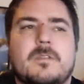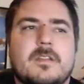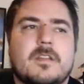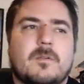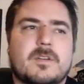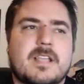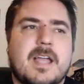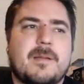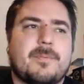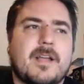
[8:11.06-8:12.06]
Was I
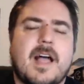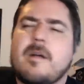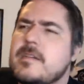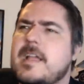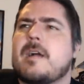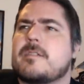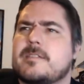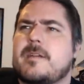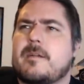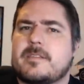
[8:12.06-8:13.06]
impressed?
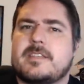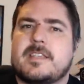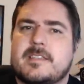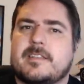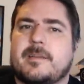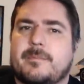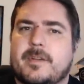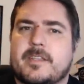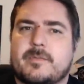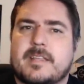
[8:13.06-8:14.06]
I was decently
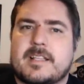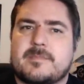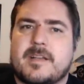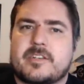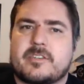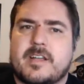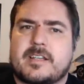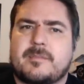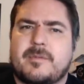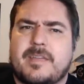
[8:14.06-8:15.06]
impressed with that Smash Direct. I
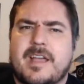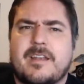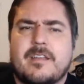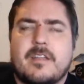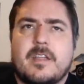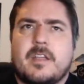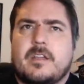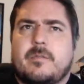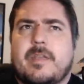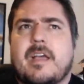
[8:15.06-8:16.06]
mean, we got
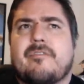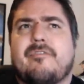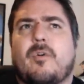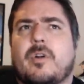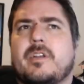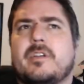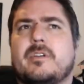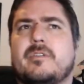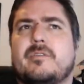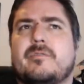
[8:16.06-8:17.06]
four
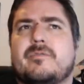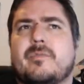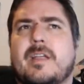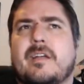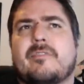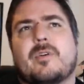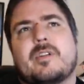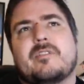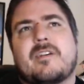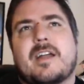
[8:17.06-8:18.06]
new
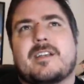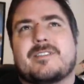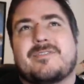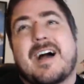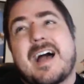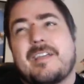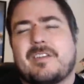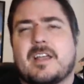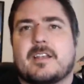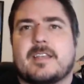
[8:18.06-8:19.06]
fighters, 5
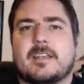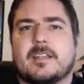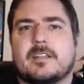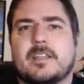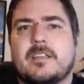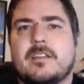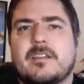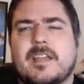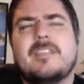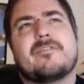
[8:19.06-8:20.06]
kind of technically.
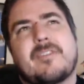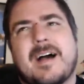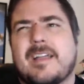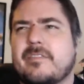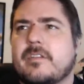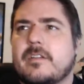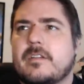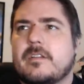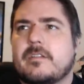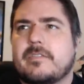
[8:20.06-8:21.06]
I guess 5
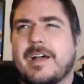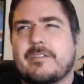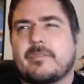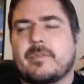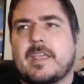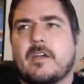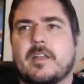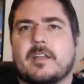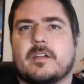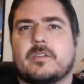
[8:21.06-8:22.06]
if we count
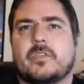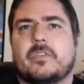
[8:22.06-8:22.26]
Echoes.